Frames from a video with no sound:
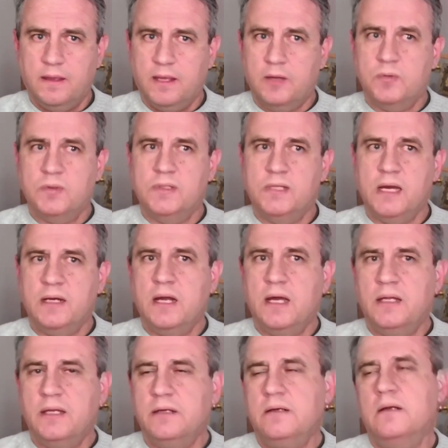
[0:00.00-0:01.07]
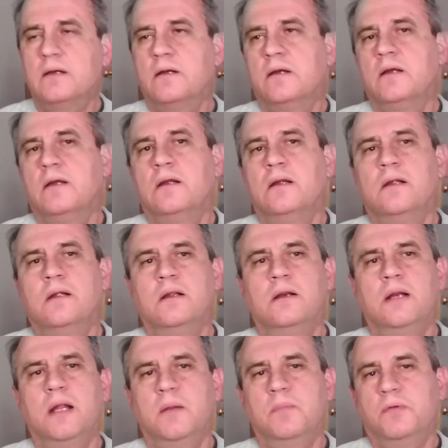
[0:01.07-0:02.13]
It is none other
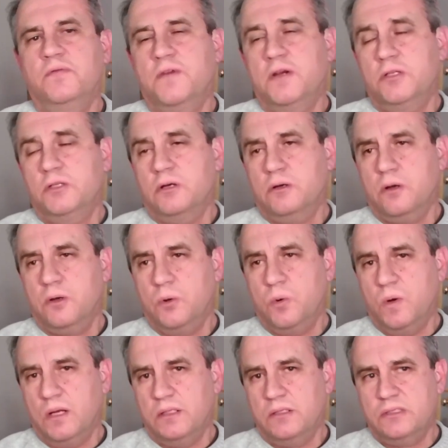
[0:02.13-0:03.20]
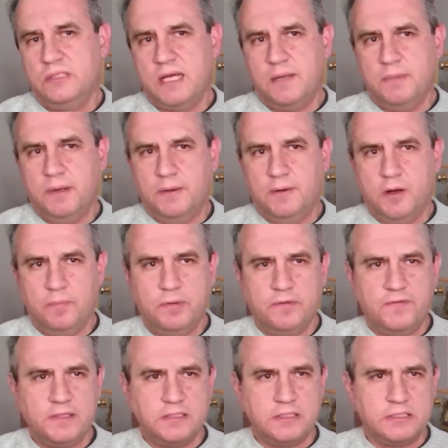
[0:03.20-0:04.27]
than Professor Johan Simon. Now,
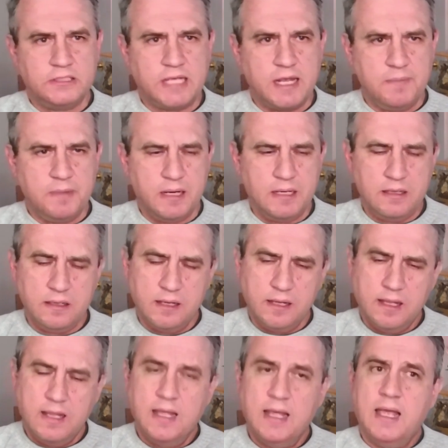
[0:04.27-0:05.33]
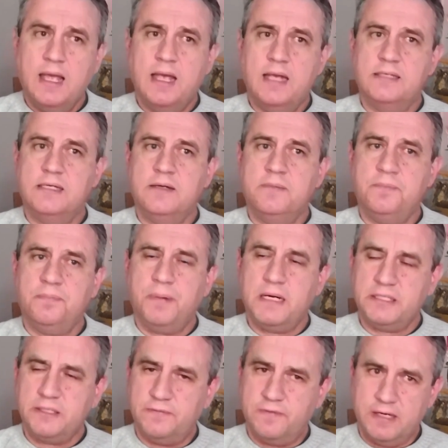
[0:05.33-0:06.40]
Professor Simon has an
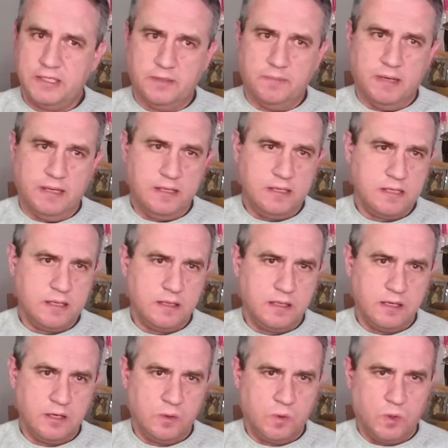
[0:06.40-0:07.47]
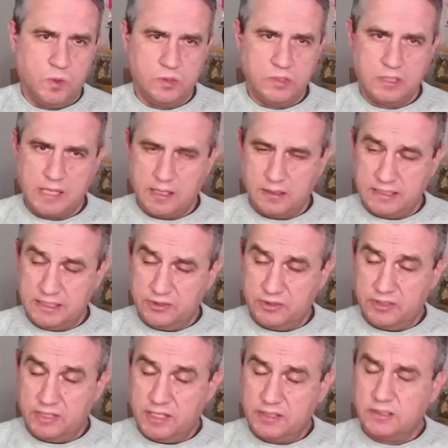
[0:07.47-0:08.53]
impressive resume, and the court held his
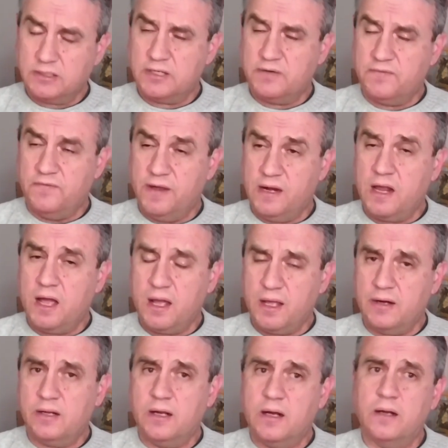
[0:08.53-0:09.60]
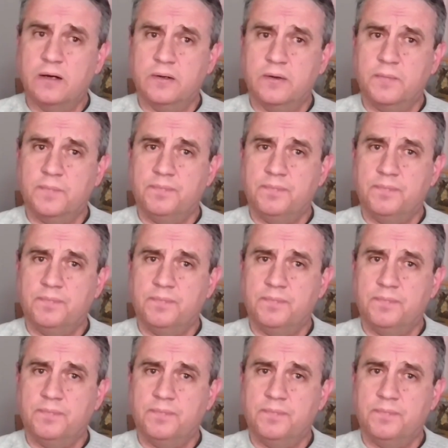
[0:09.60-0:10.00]
credentials in very high regard.